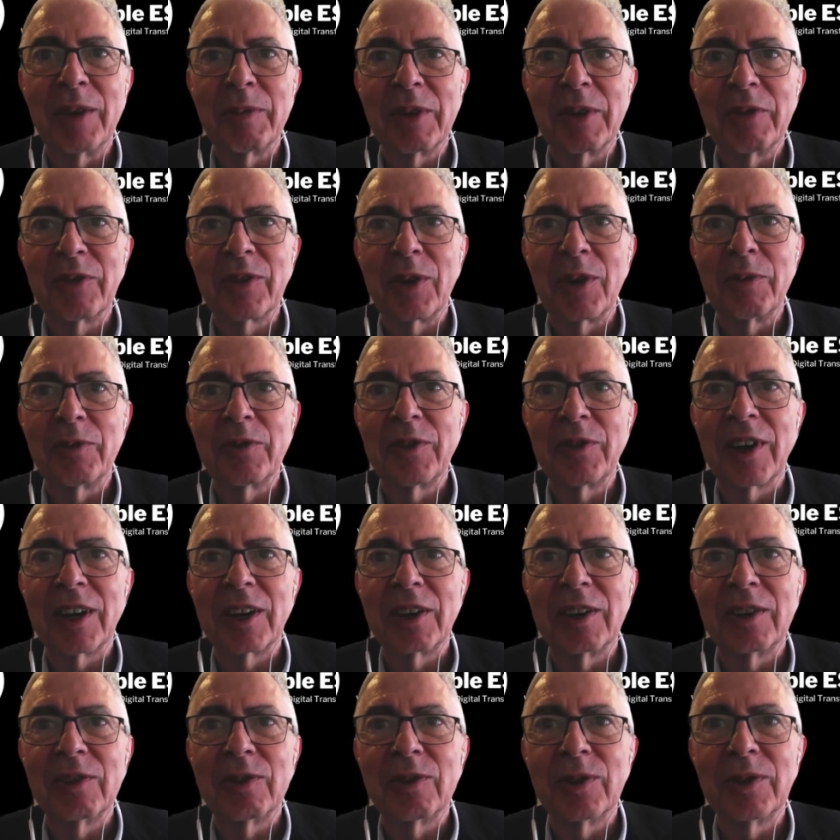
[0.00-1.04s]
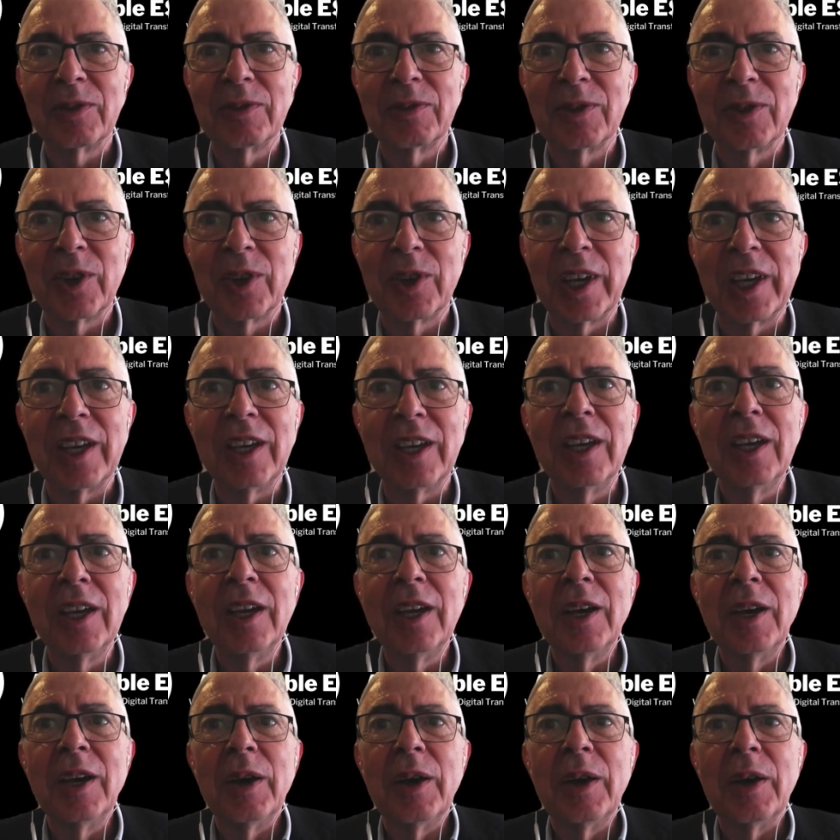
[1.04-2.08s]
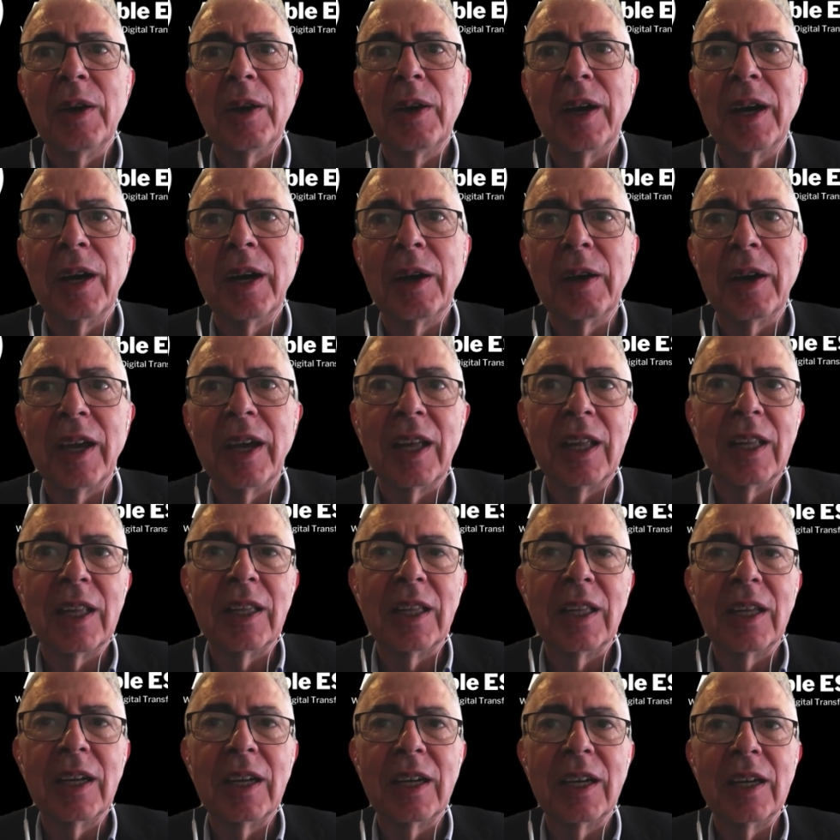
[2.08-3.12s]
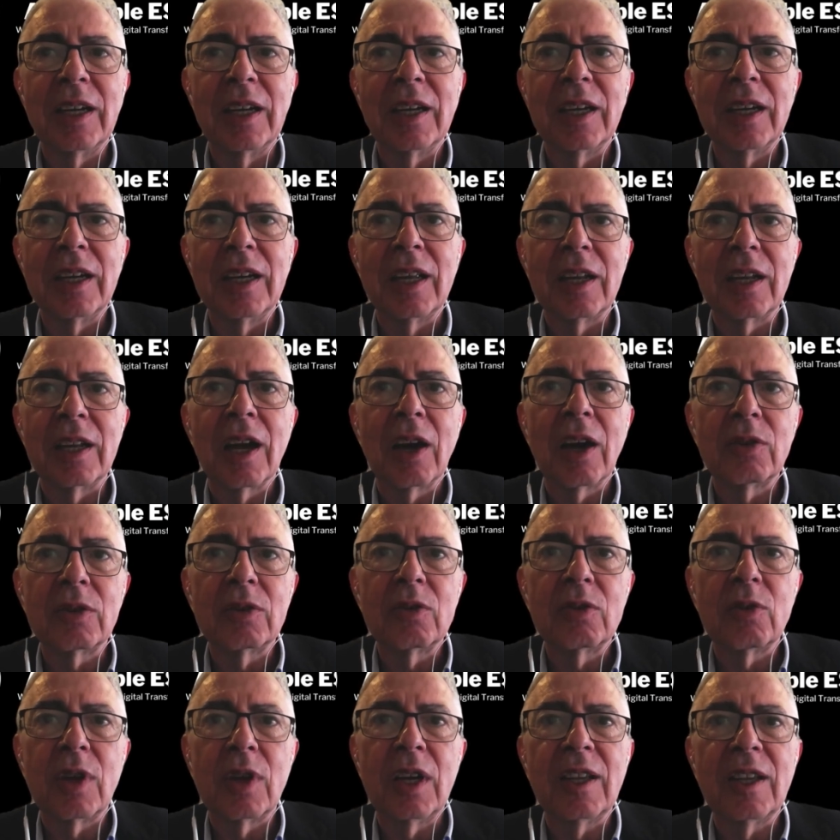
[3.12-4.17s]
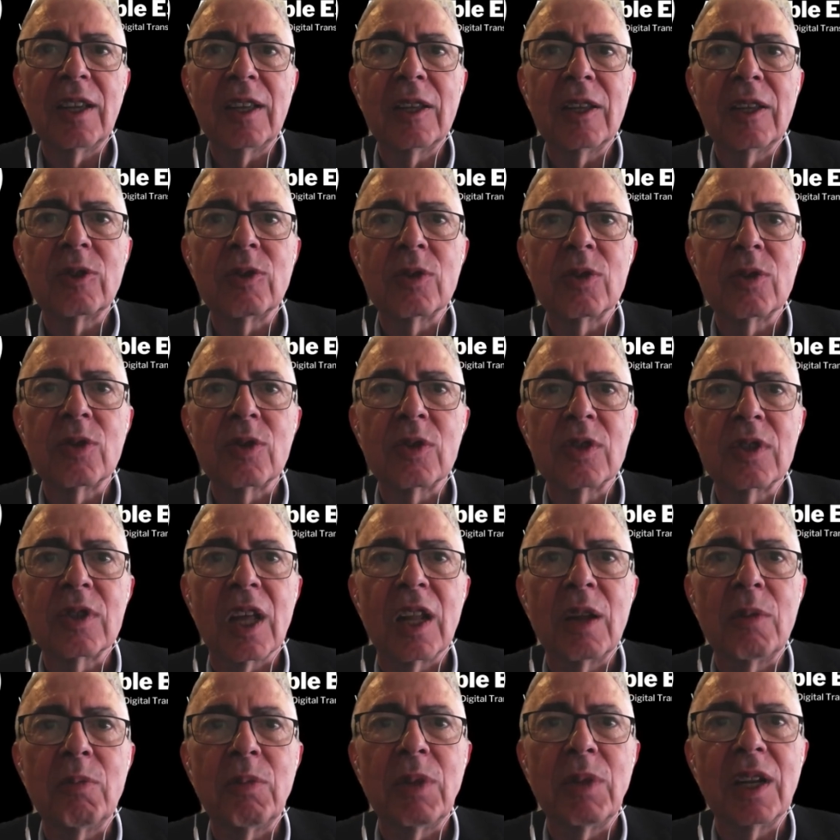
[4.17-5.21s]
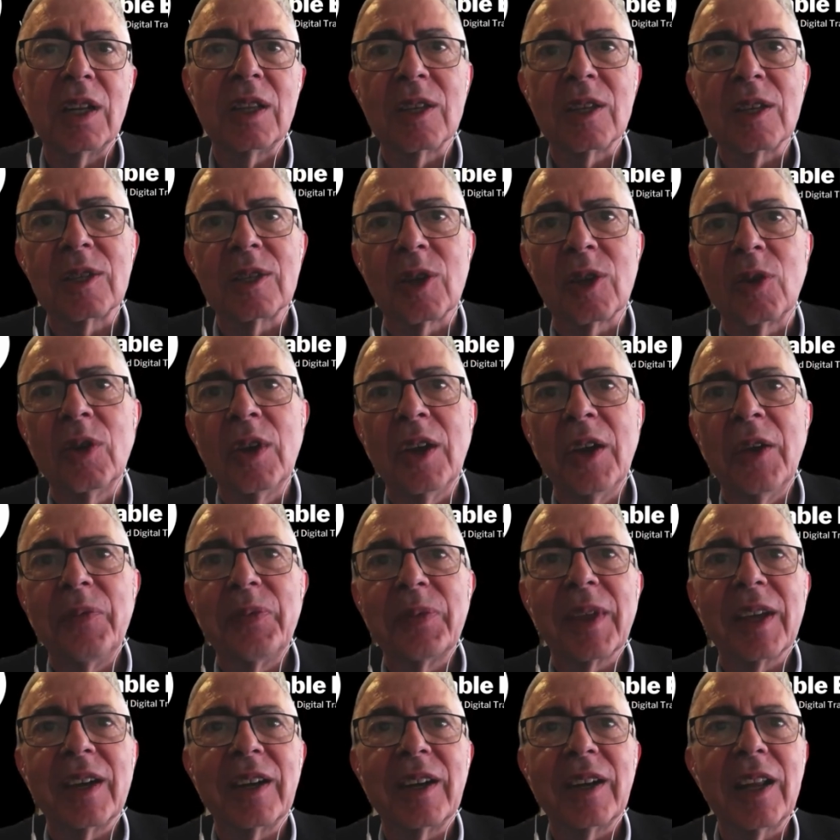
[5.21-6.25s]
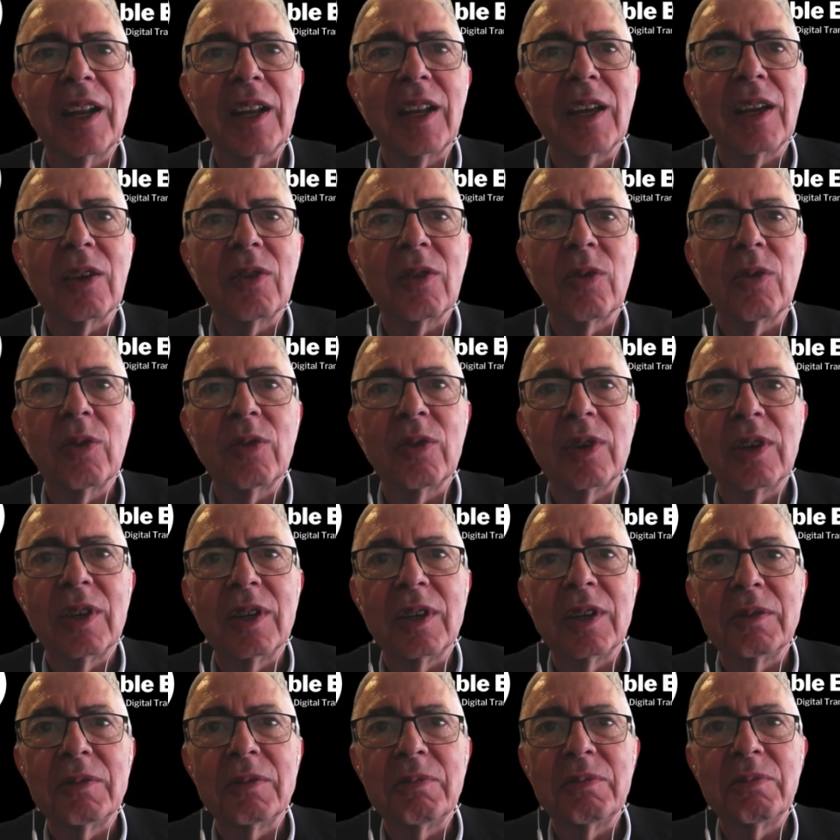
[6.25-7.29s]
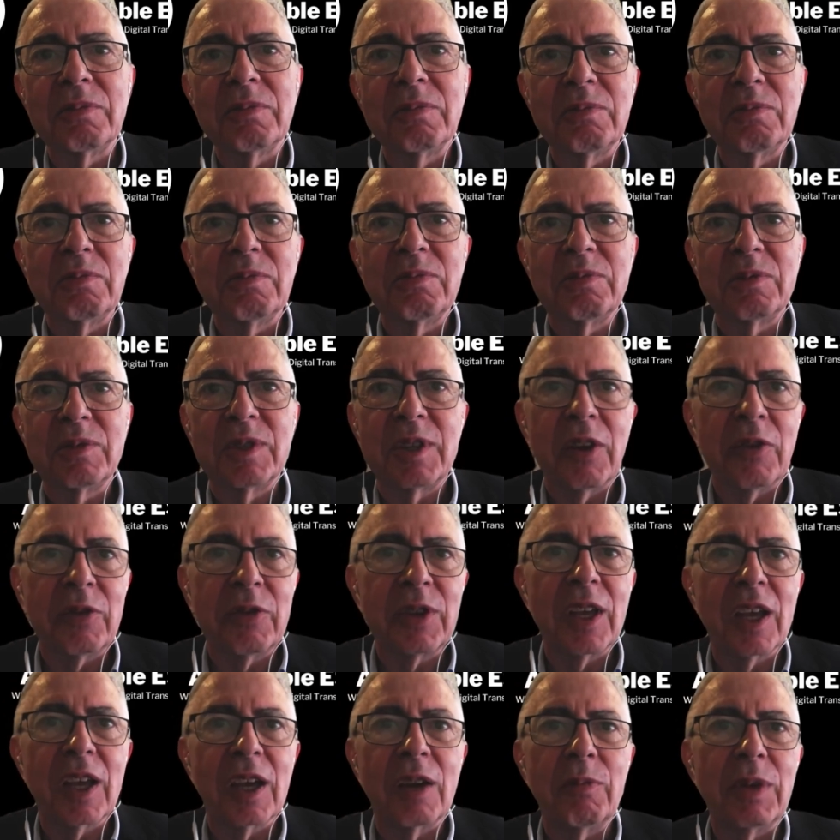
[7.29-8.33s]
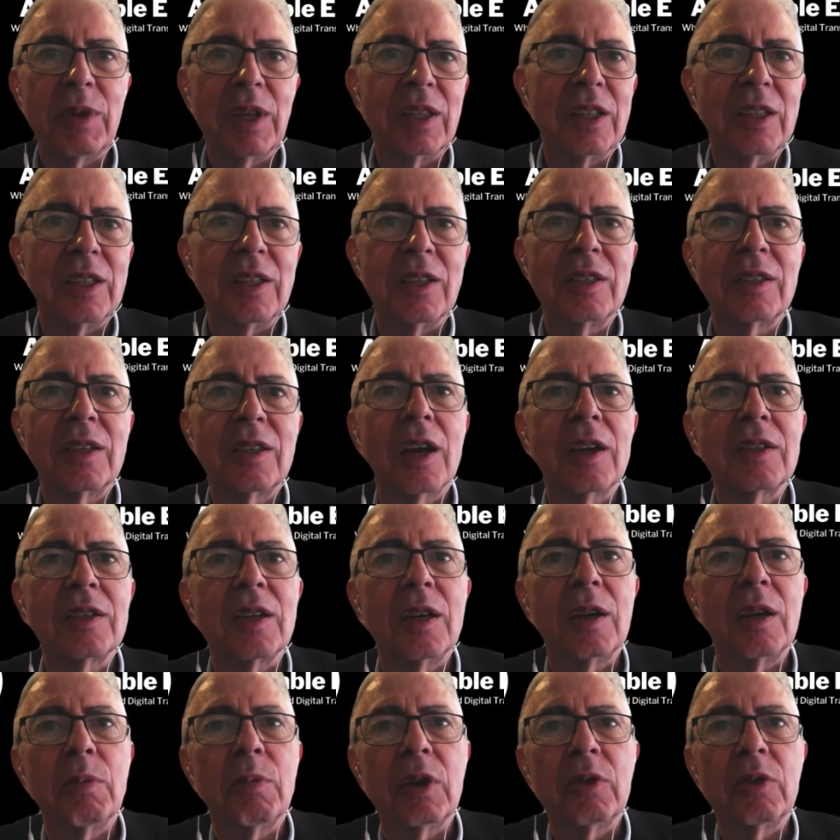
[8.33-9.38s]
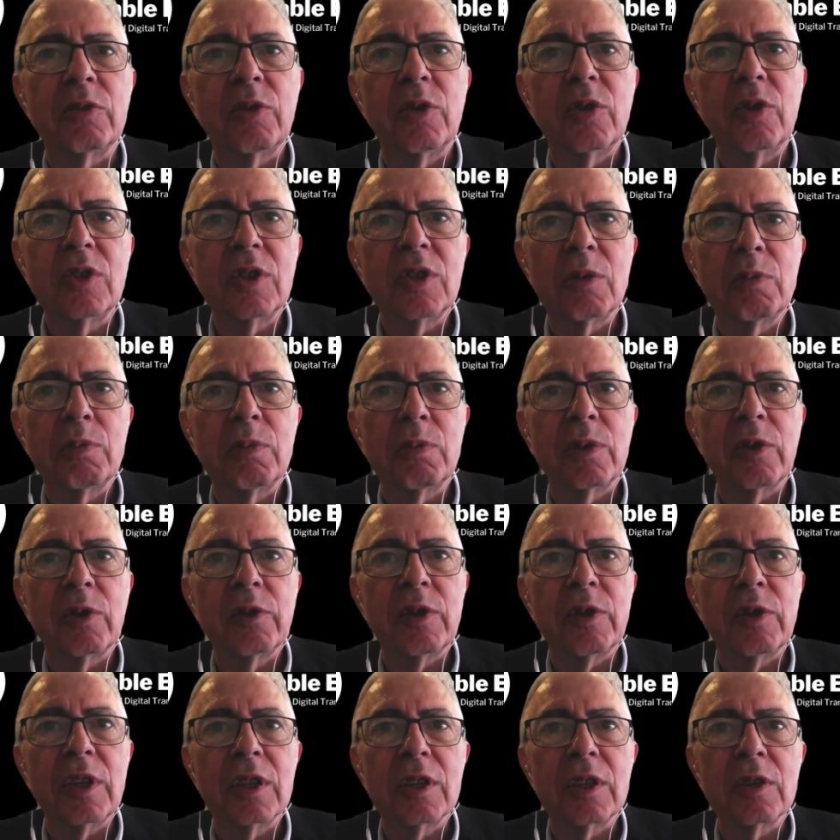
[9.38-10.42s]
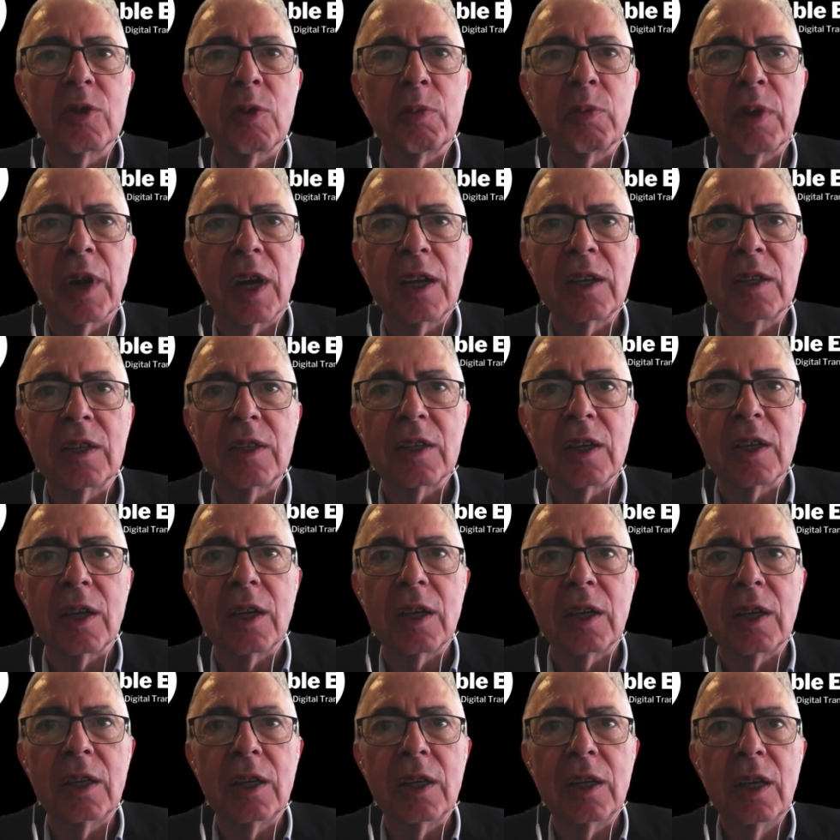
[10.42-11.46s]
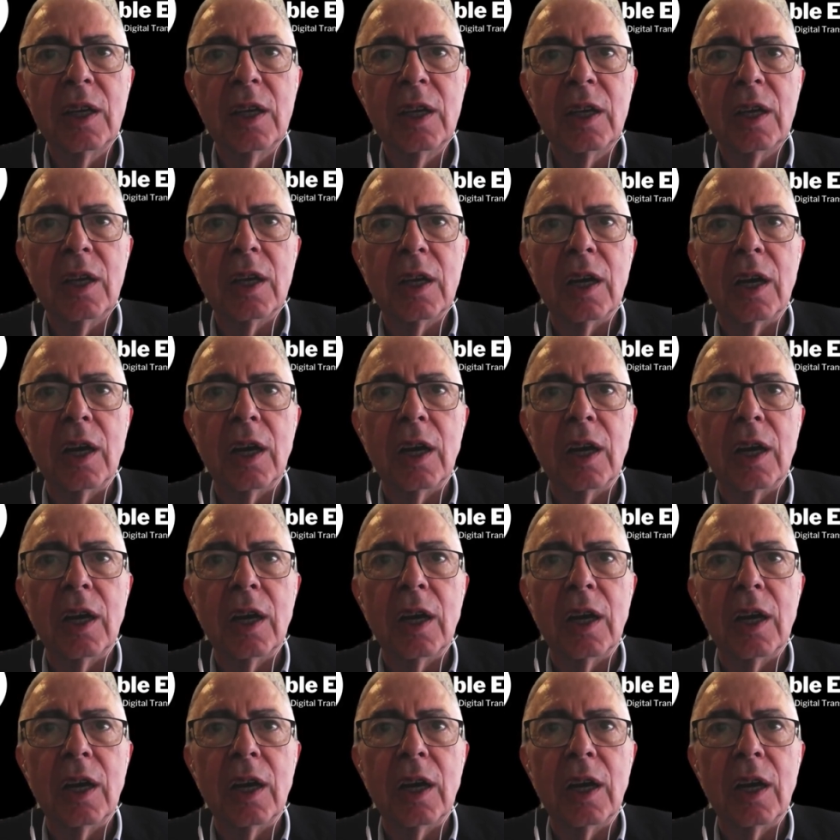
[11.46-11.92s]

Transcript: coming from far away. And how do we link it to sustainability? So really shifting a bit the discussion about future-proofing the supply chain,